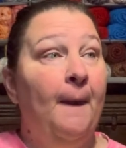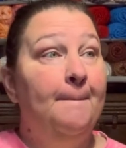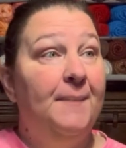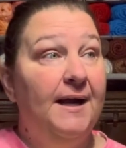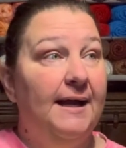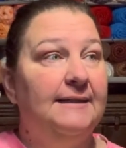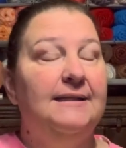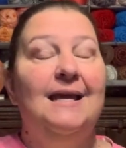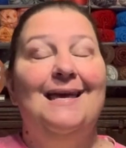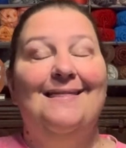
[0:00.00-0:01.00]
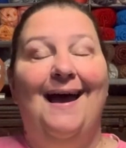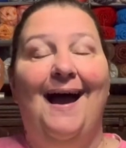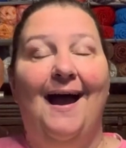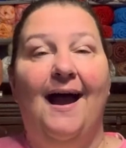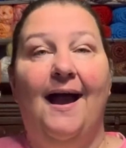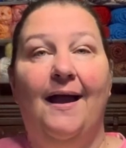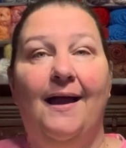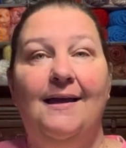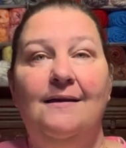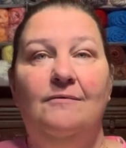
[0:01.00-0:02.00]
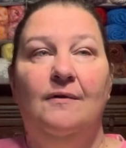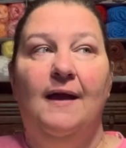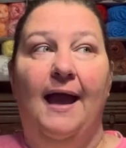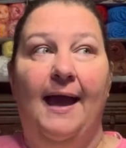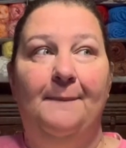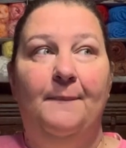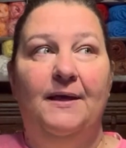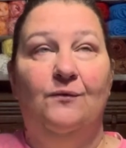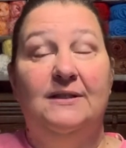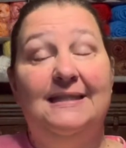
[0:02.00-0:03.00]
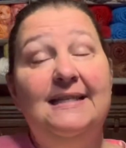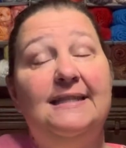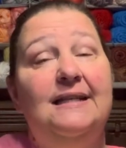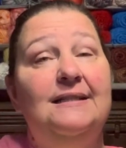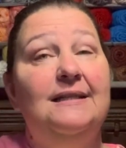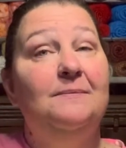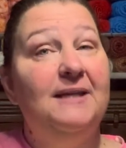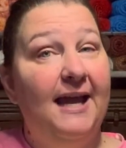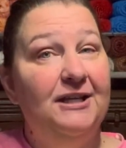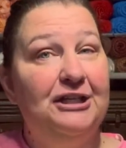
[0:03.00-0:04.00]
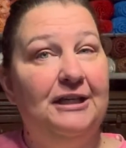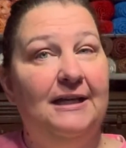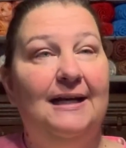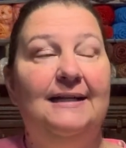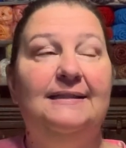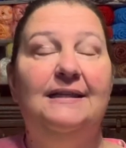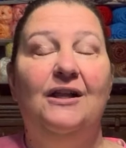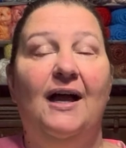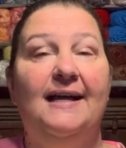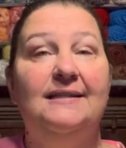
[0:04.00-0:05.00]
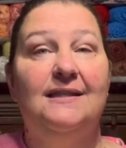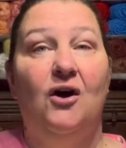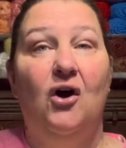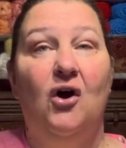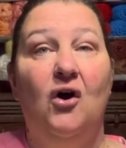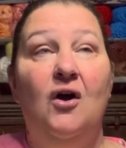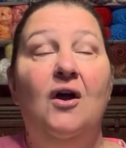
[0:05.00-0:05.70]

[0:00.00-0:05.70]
But I had been resisting temptation until I saw